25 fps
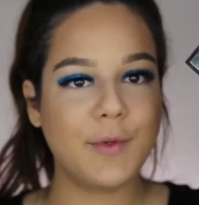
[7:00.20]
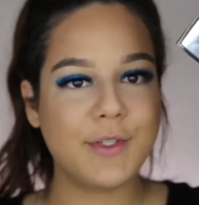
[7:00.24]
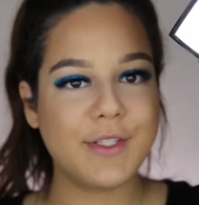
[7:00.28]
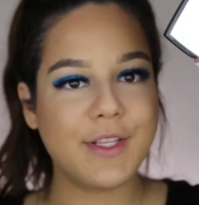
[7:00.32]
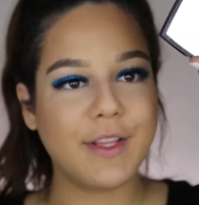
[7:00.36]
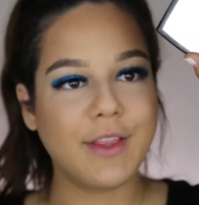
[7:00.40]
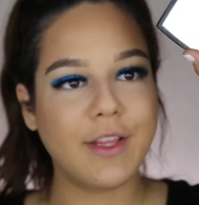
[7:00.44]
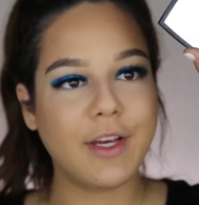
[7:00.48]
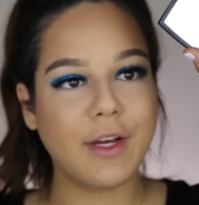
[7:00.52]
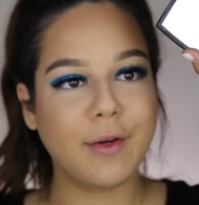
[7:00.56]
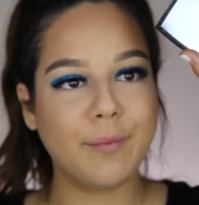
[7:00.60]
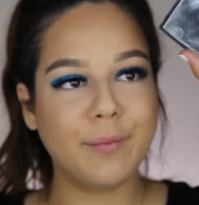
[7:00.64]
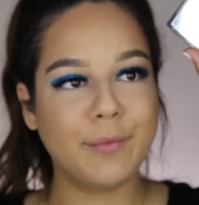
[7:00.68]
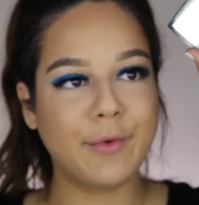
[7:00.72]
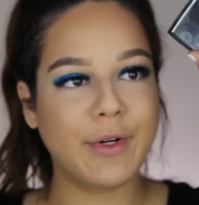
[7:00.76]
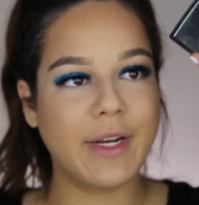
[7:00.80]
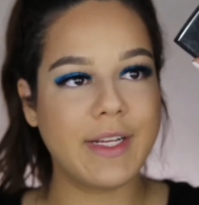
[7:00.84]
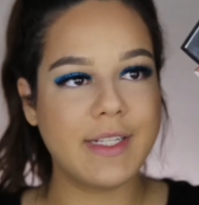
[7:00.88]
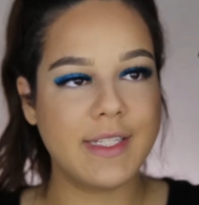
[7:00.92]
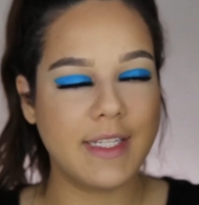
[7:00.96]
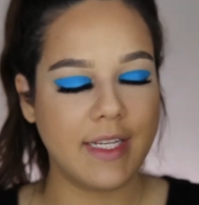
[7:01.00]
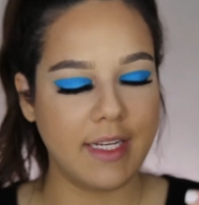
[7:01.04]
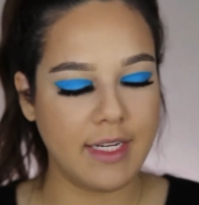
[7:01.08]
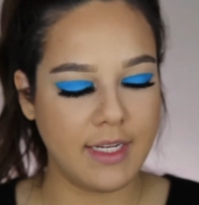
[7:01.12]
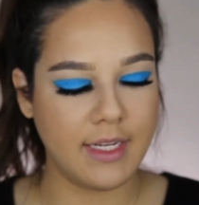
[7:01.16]
using the
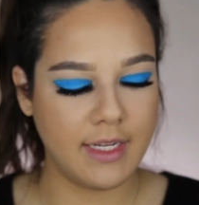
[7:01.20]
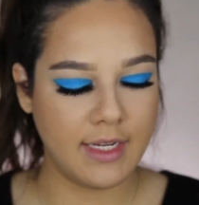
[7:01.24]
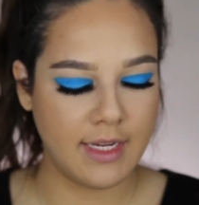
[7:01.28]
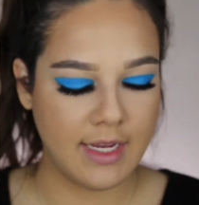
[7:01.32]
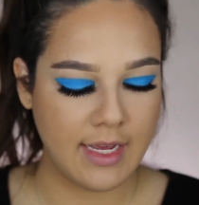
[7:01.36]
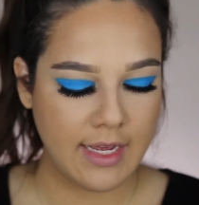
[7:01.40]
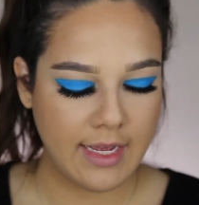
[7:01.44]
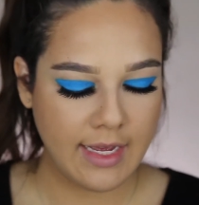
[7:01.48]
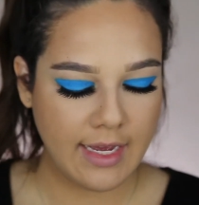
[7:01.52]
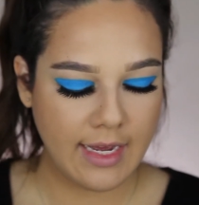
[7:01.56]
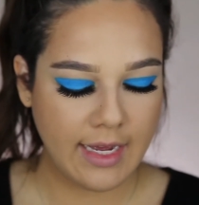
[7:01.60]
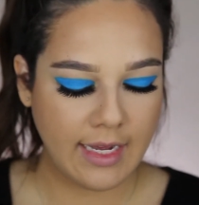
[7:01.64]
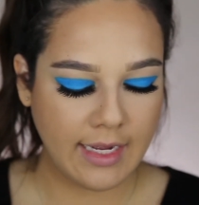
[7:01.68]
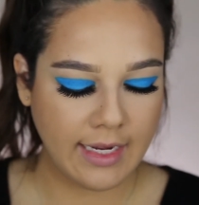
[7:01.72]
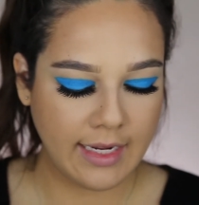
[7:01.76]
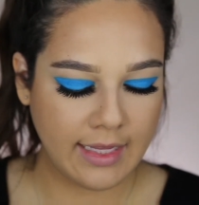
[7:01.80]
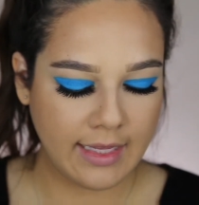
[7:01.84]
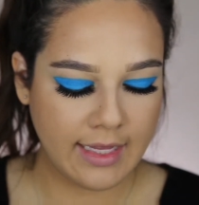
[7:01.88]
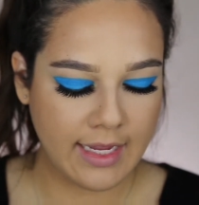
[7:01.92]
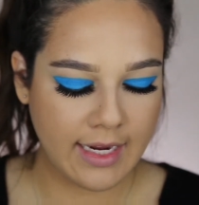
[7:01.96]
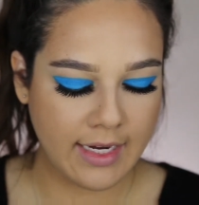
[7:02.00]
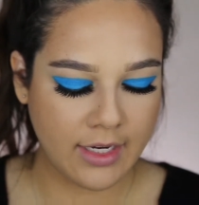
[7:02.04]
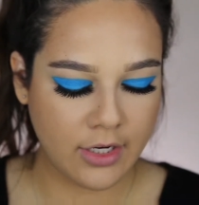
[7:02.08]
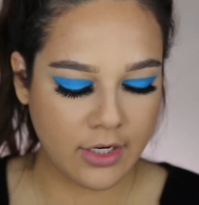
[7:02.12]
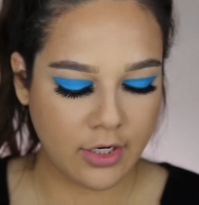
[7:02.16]
Resi
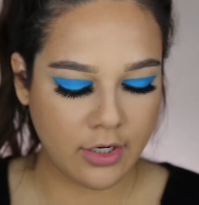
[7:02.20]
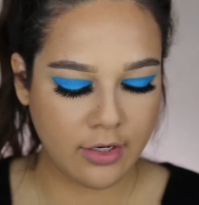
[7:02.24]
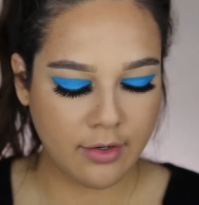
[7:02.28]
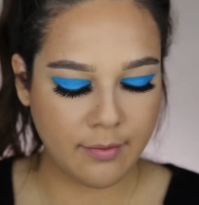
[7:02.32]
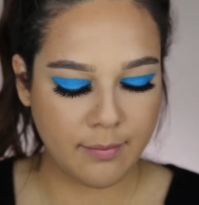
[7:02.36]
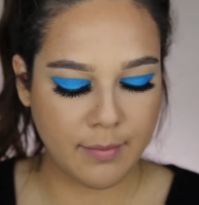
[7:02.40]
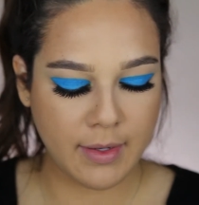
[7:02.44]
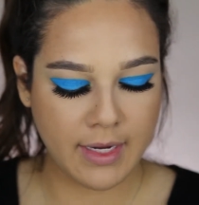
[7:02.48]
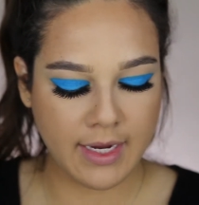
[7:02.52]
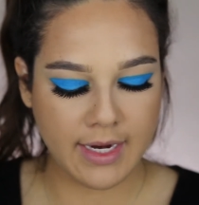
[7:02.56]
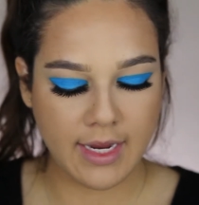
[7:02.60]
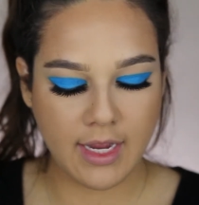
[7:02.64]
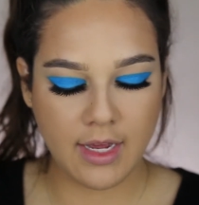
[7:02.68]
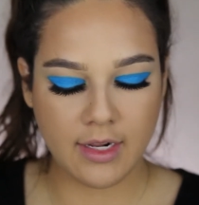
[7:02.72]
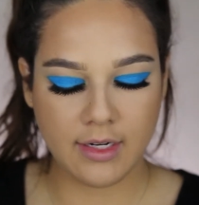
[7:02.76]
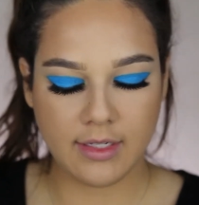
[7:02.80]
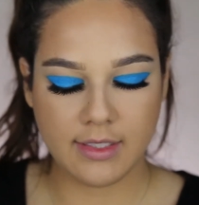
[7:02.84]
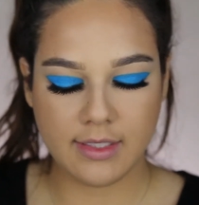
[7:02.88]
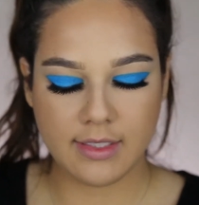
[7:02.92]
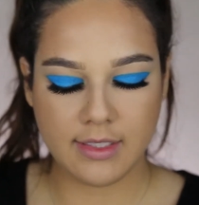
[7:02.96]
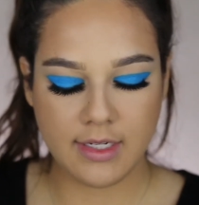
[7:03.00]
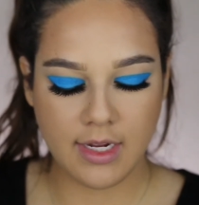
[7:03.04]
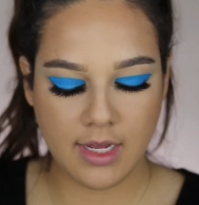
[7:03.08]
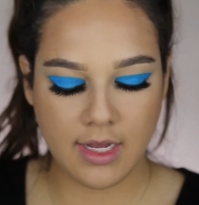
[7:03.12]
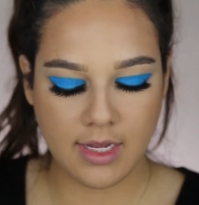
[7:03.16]
highlighter by
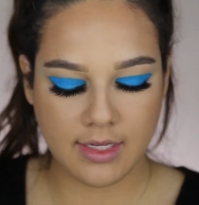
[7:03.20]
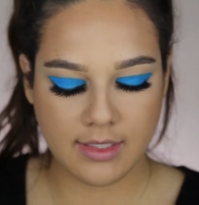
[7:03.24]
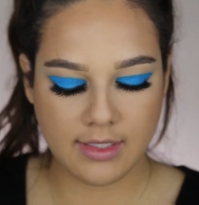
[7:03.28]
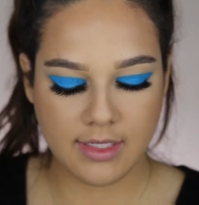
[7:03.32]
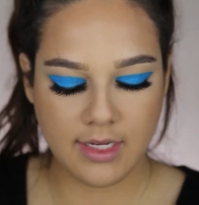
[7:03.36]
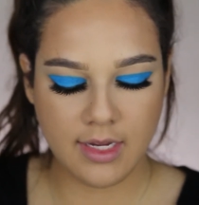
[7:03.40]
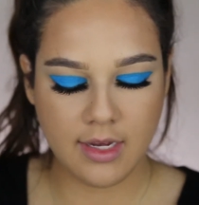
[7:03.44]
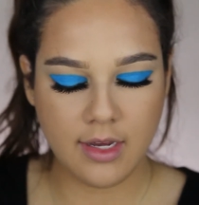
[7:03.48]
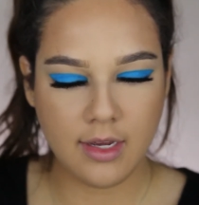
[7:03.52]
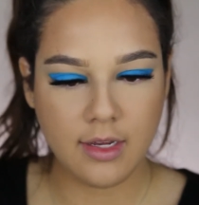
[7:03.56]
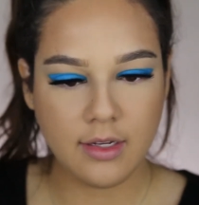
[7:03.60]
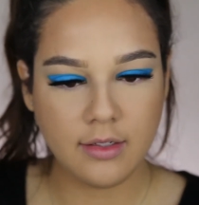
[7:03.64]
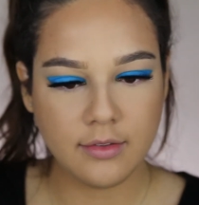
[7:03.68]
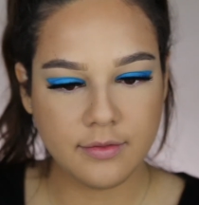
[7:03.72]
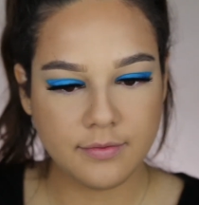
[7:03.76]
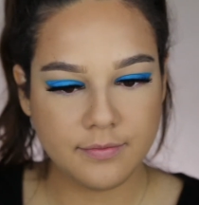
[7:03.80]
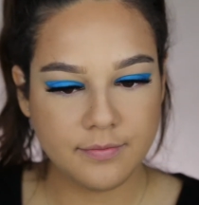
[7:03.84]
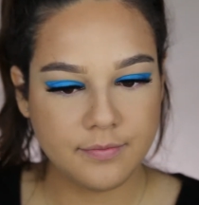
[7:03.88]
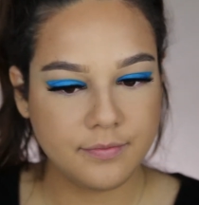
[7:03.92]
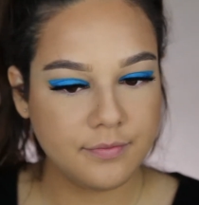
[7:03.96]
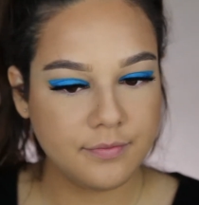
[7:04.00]
Anastasia.